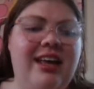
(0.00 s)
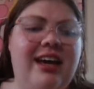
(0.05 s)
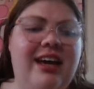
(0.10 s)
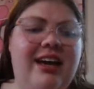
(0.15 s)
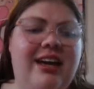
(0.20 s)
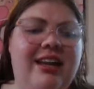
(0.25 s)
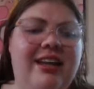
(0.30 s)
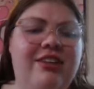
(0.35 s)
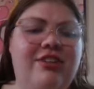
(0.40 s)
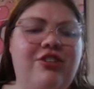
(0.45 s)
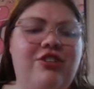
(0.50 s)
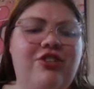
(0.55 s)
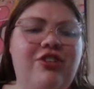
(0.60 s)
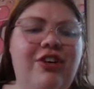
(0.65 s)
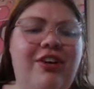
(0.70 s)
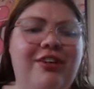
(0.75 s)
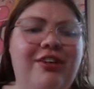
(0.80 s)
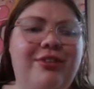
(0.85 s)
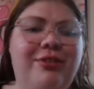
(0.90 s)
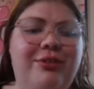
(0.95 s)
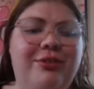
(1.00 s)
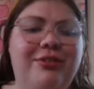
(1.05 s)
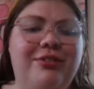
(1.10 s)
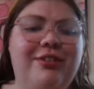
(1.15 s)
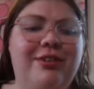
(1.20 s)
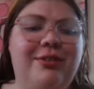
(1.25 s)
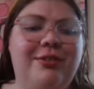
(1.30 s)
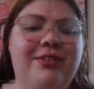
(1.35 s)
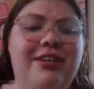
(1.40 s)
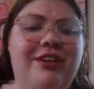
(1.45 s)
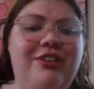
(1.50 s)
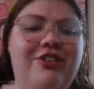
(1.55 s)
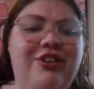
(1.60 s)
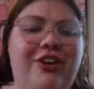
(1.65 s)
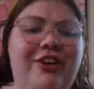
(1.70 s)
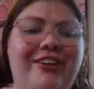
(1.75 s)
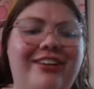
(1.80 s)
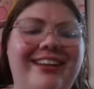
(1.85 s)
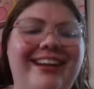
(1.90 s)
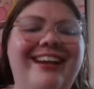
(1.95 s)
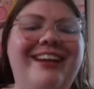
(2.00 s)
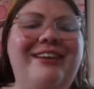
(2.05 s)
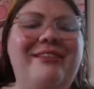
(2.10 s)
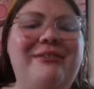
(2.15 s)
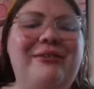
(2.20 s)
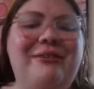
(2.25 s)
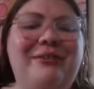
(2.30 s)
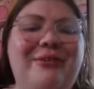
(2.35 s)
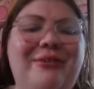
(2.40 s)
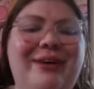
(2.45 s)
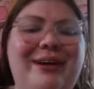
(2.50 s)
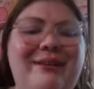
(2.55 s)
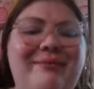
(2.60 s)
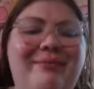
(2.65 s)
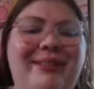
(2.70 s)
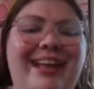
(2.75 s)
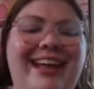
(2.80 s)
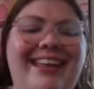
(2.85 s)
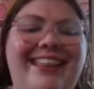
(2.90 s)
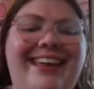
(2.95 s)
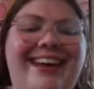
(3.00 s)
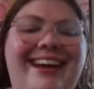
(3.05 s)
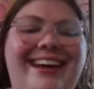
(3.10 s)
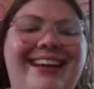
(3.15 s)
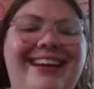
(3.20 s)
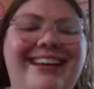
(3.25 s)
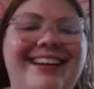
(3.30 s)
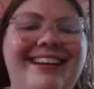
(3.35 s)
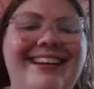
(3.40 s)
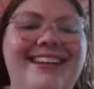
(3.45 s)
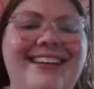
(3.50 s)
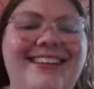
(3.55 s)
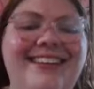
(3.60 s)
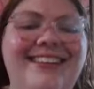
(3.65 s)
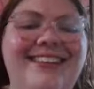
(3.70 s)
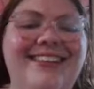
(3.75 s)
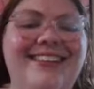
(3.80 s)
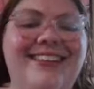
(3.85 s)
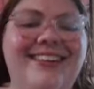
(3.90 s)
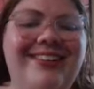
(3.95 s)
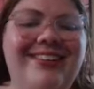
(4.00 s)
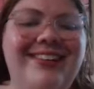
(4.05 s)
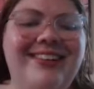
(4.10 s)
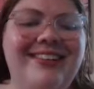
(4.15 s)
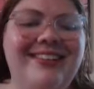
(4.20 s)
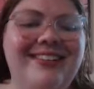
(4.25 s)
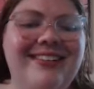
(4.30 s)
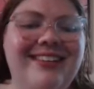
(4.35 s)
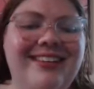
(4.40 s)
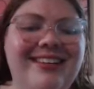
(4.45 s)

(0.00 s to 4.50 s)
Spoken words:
Yeah, it's do. Charles. Don't say Charlie. You don't know him like that. Number one fan.